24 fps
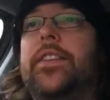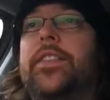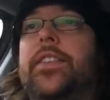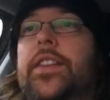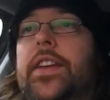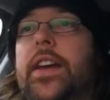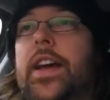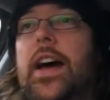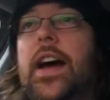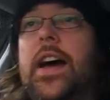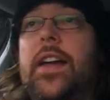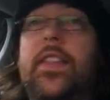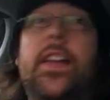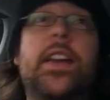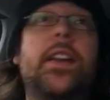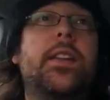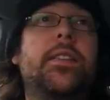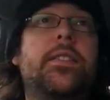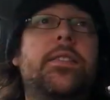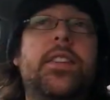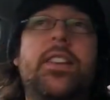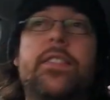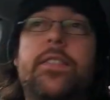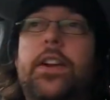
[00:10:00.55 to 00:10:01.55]
And then
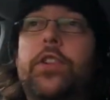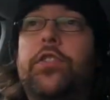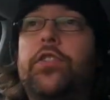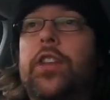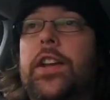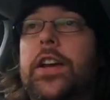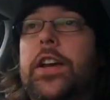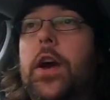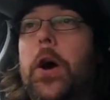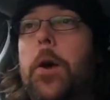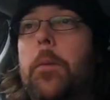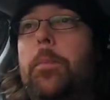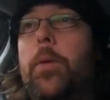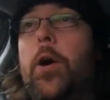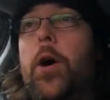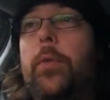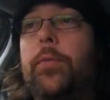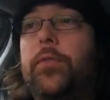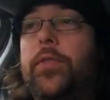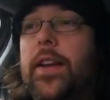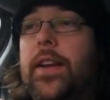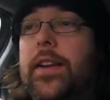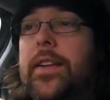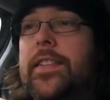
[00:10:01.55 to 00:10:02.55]
it eventually got
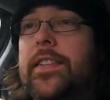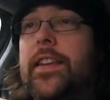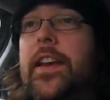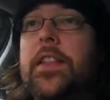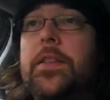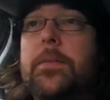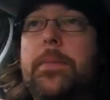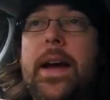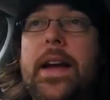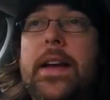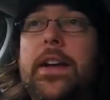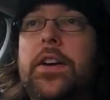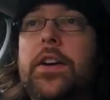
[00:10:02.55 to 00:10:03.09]
popped. Like I say, the mech